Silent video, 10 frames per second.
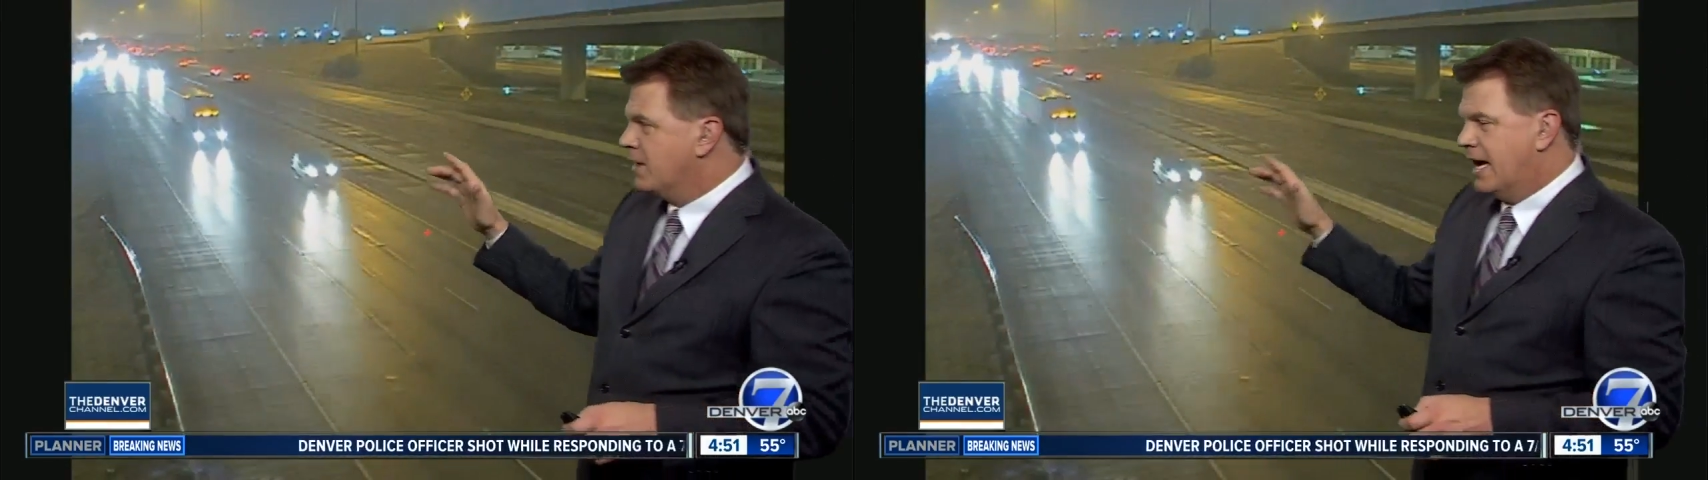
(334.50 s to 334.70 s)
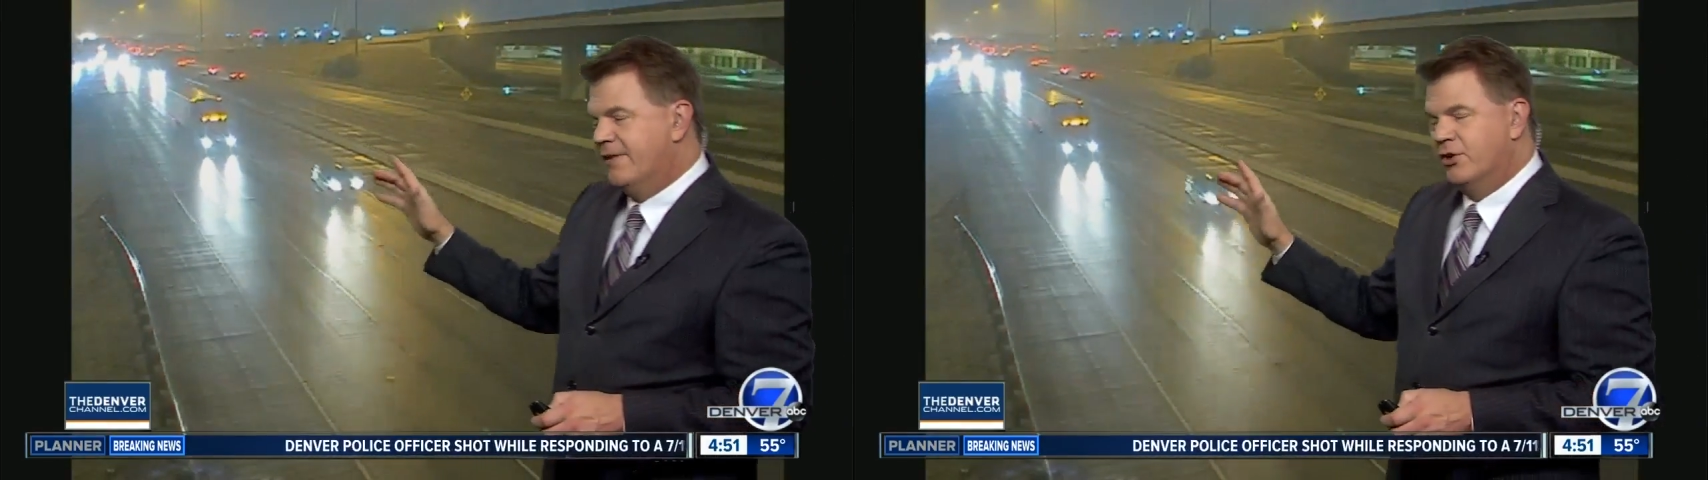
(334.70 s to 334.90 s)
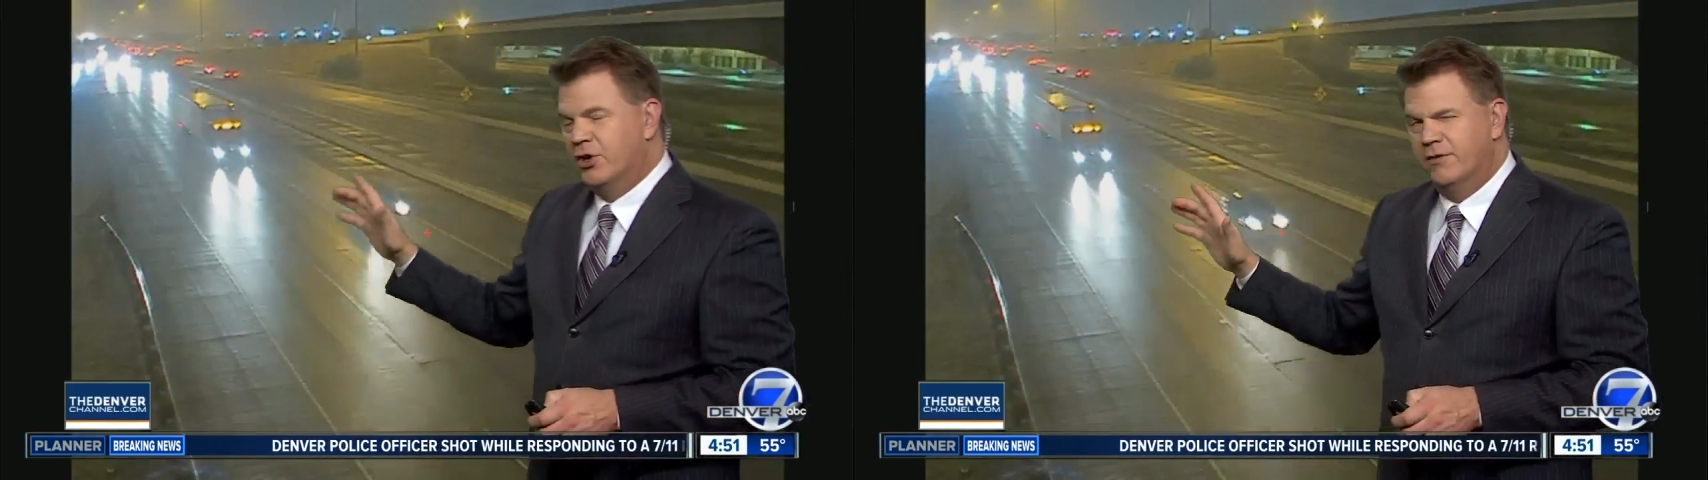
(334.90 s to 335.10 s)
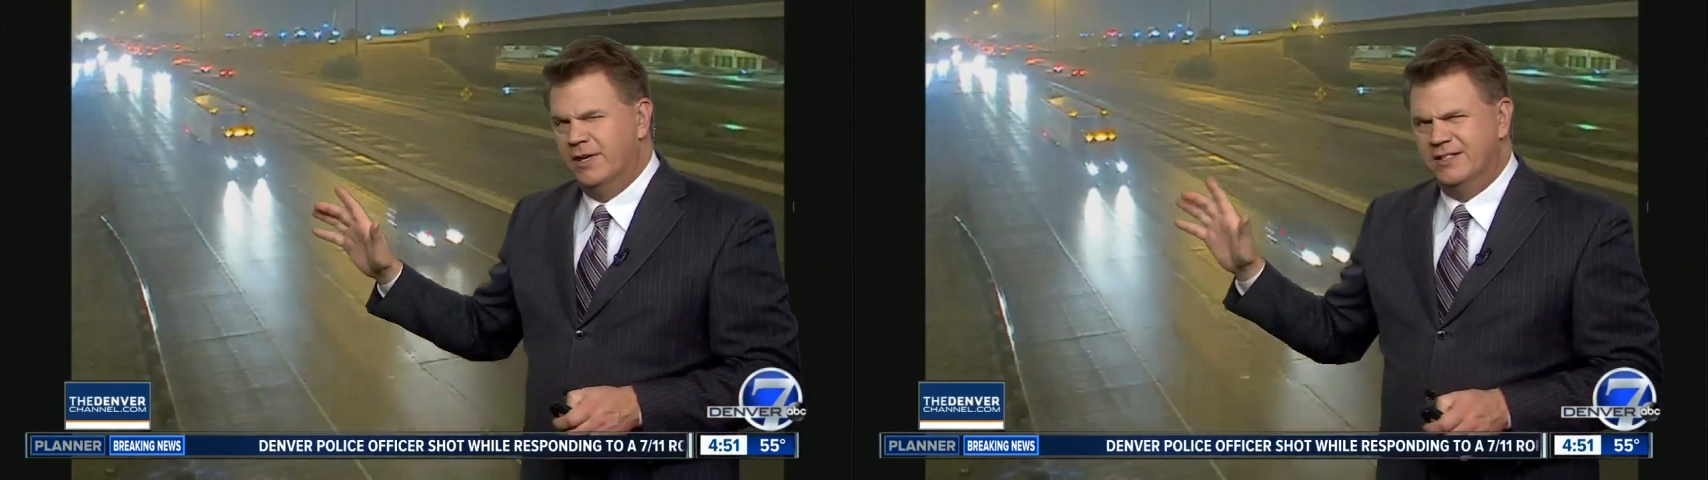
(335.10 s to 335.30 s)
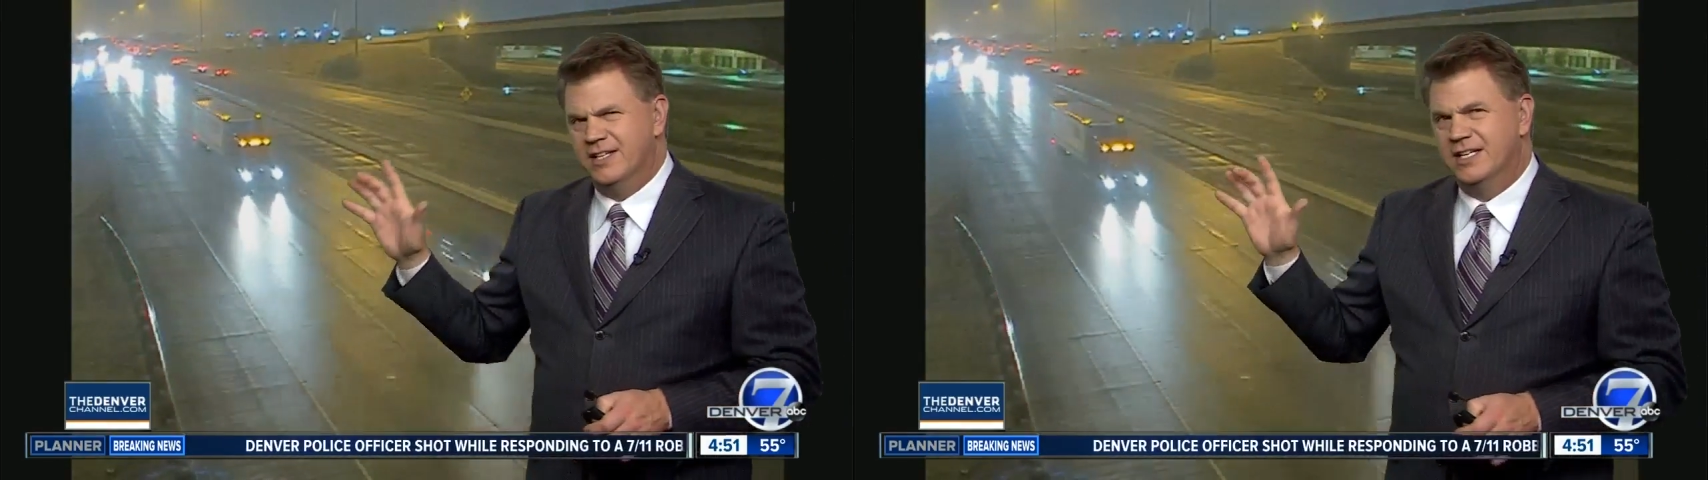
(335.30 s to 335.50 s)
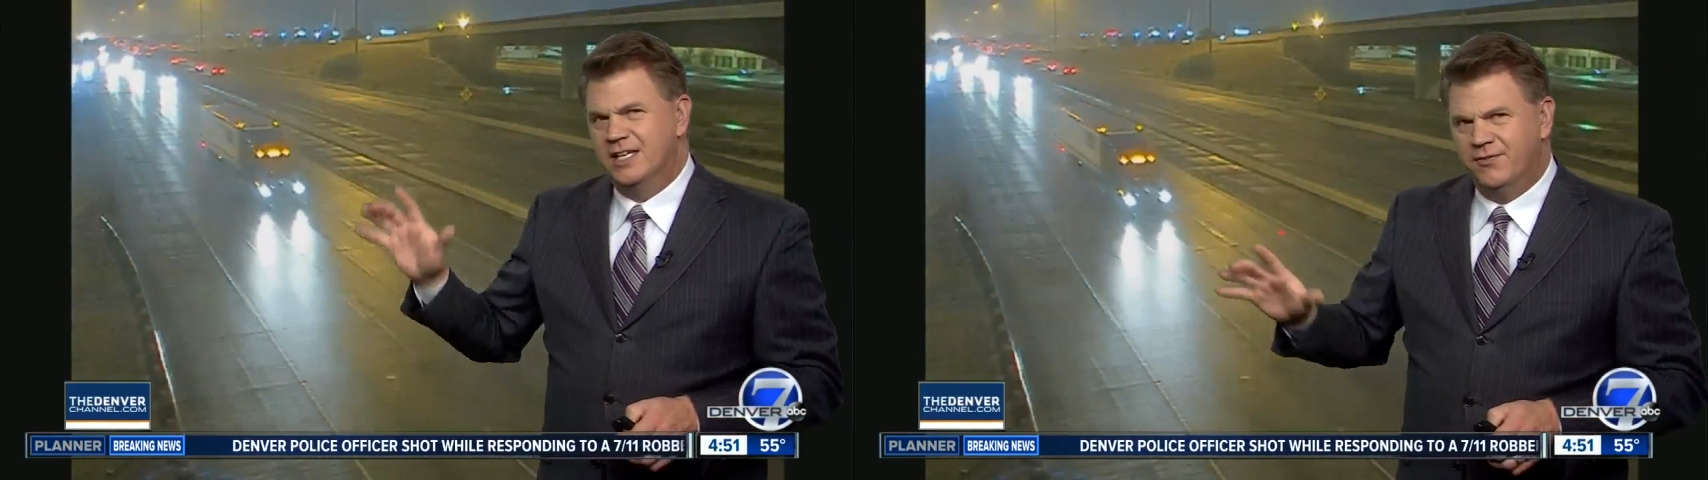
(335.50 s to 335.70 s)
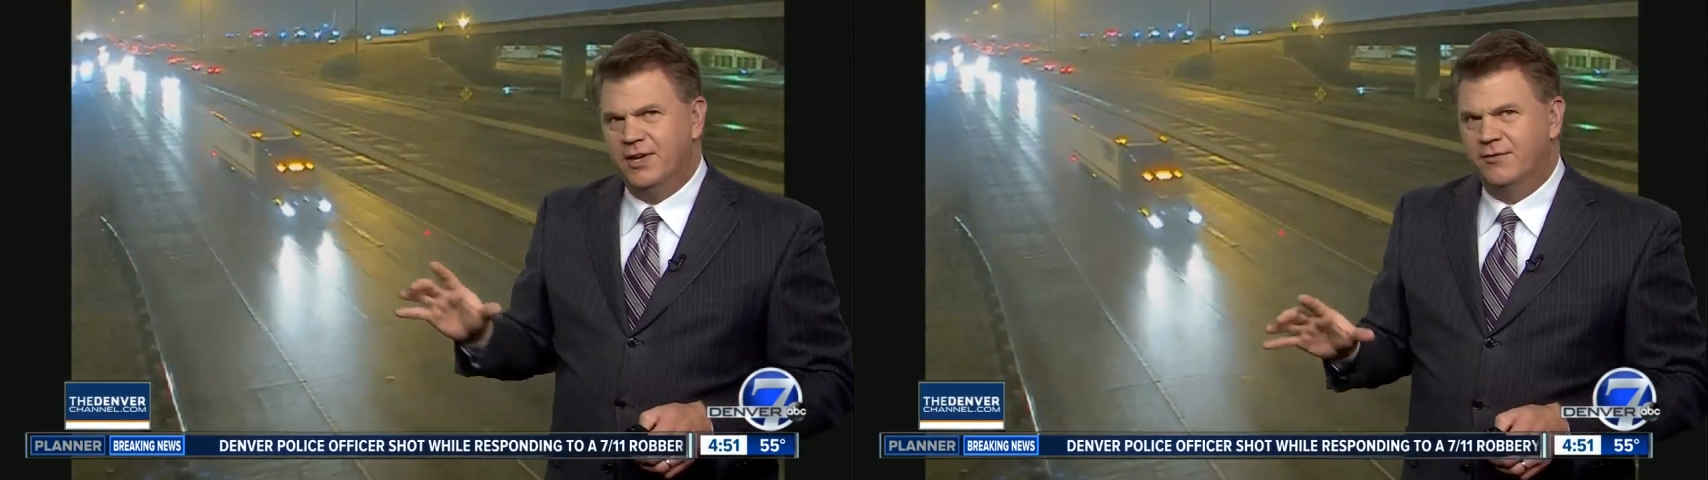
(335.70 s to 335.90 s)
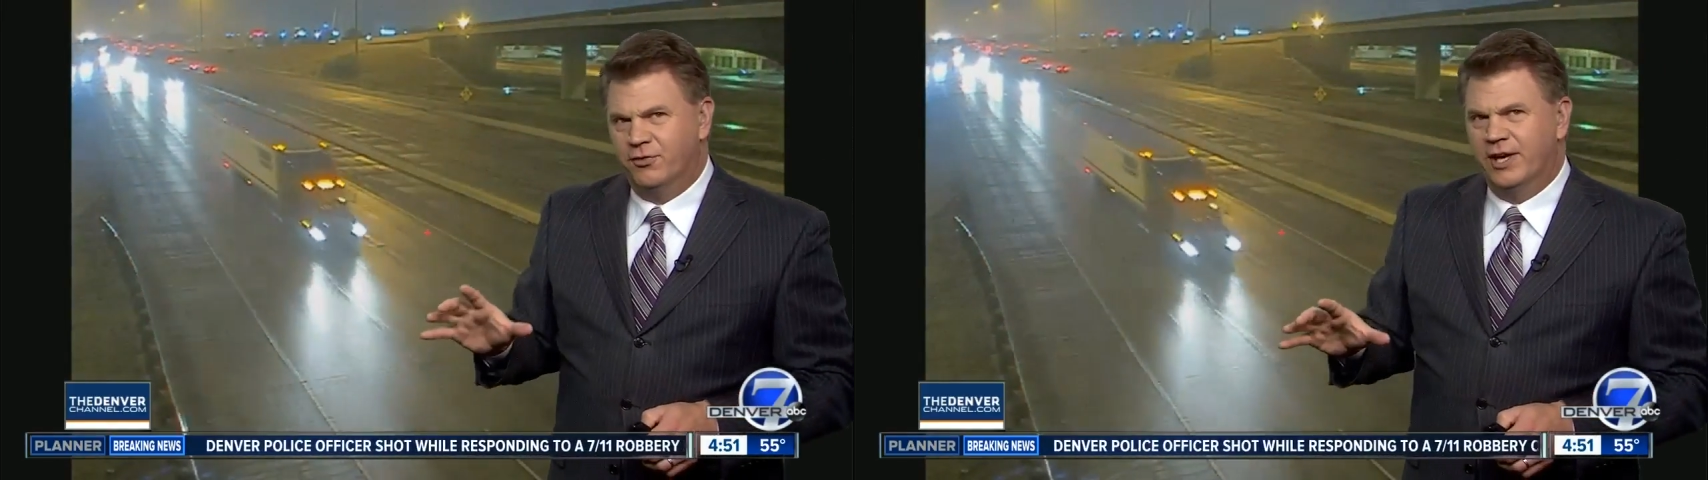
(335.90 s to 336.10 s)
I haven't heard of any
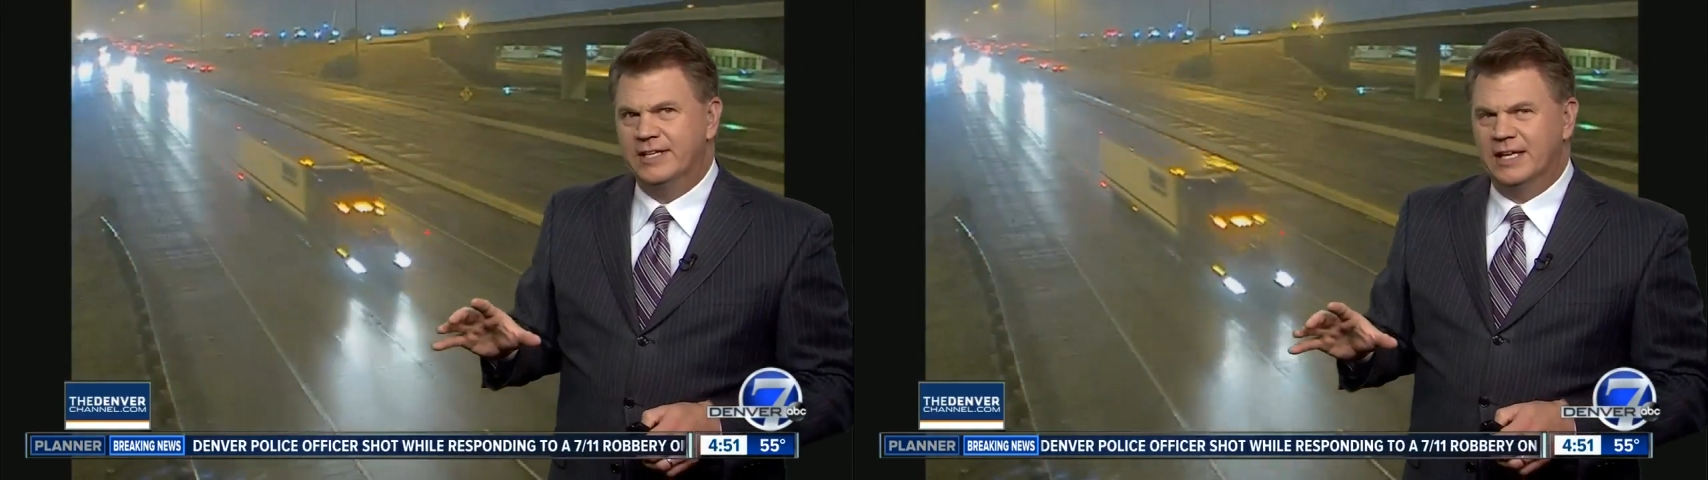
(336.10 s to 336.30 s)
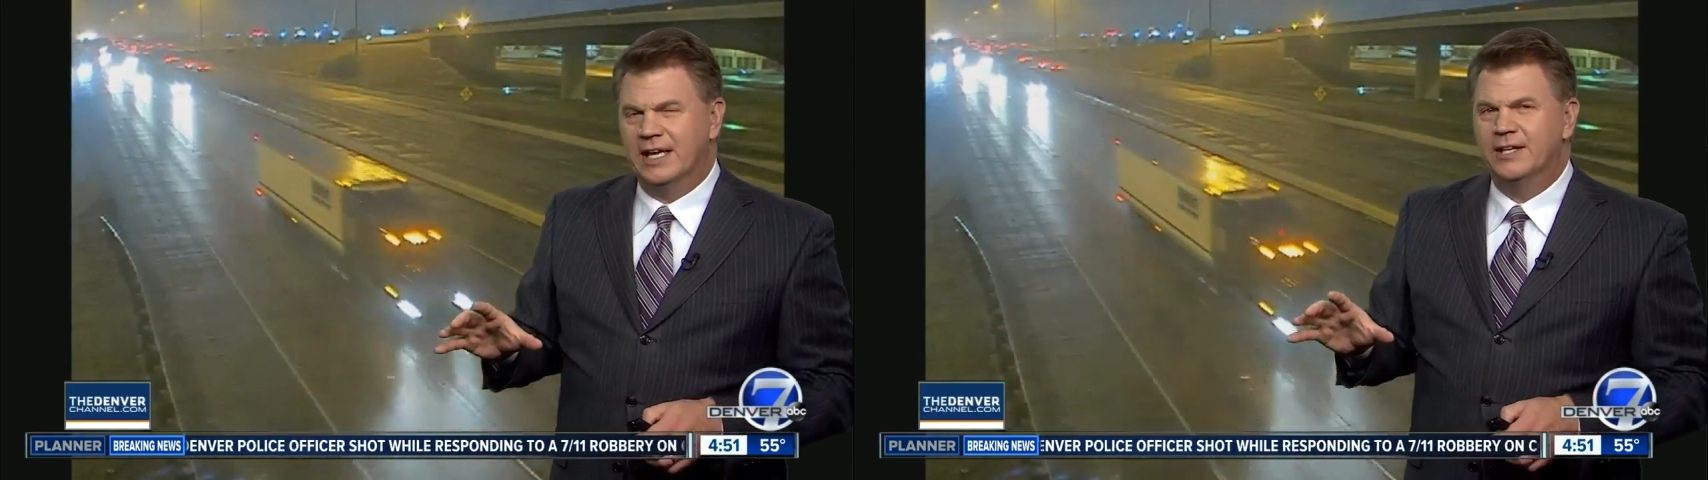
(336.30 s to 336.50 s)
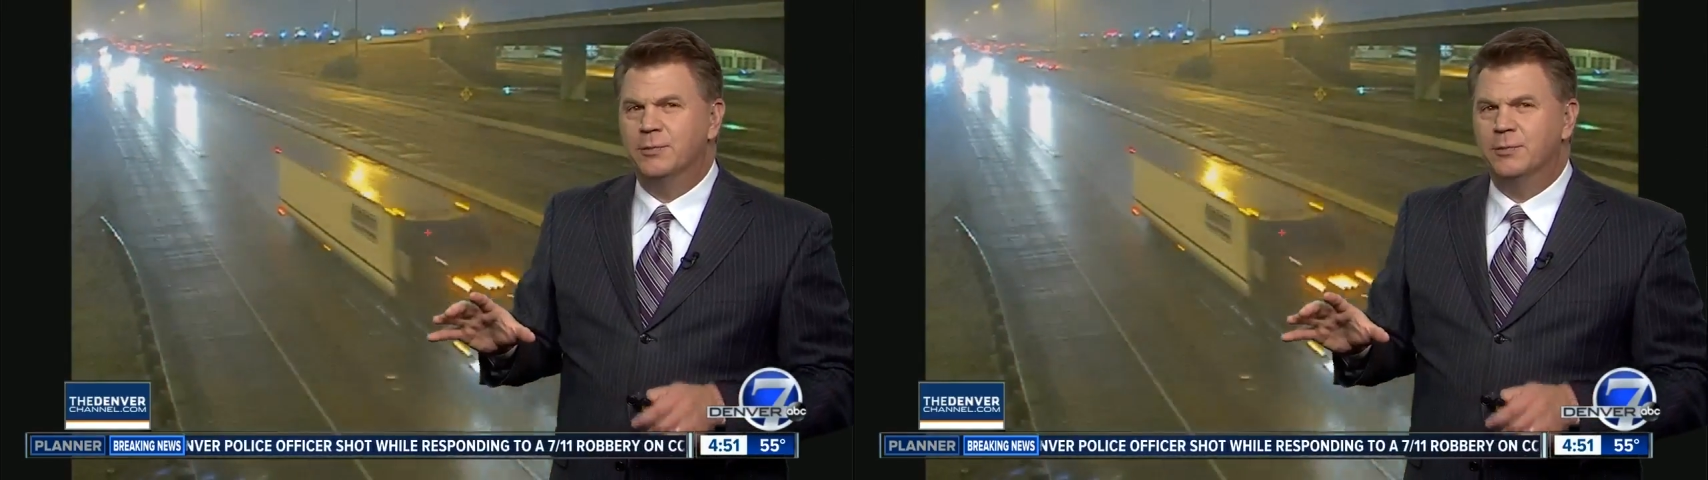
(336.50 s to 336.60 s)
significant flight delays,